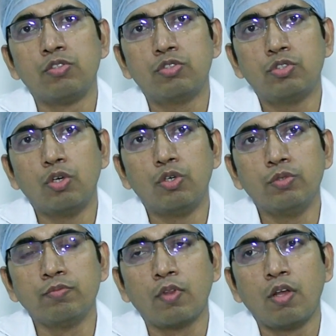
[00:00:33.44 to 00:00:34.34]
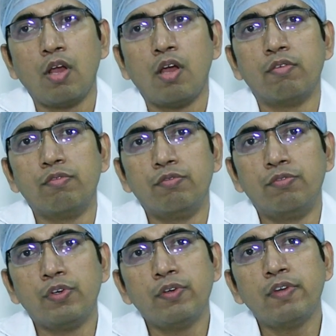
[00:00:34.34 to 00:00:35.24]
So
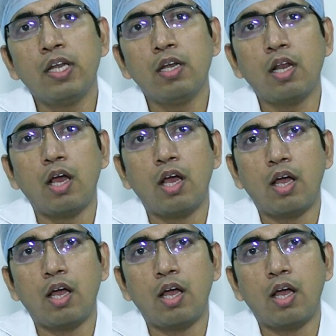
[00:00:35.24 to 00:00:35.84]
we will